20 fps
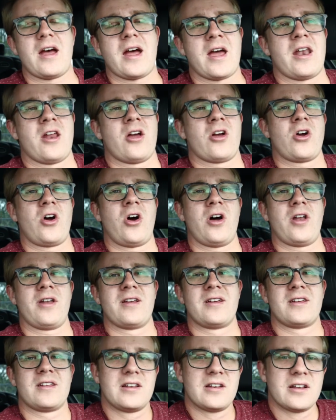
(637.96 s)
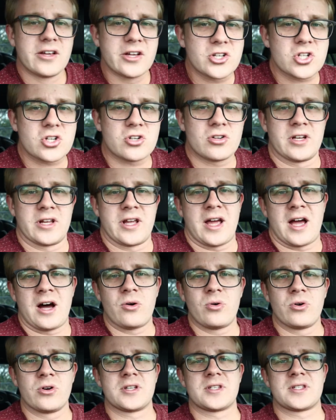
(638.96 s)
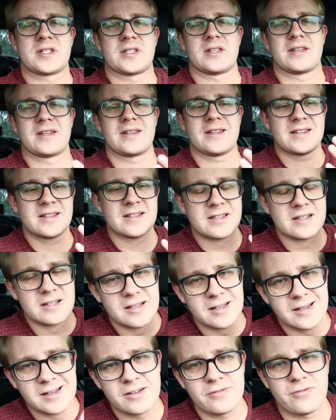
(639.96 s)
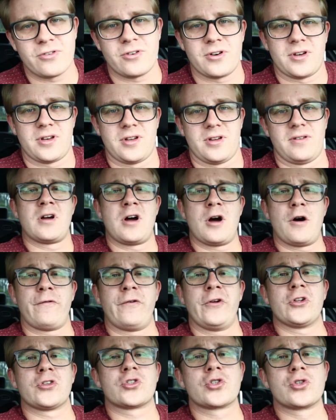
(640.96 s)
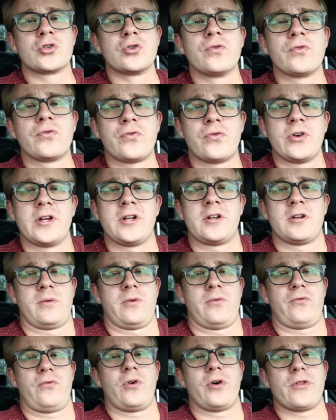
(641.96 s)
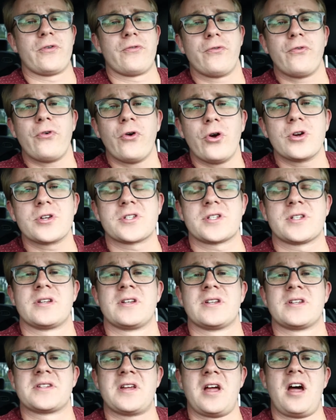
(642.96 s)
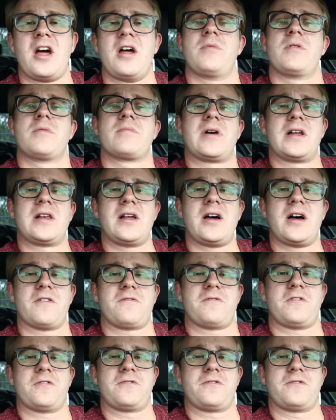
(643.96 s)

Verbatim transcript: And I got, literally, I was delivered. I felt true freedom, and for the first time in my life I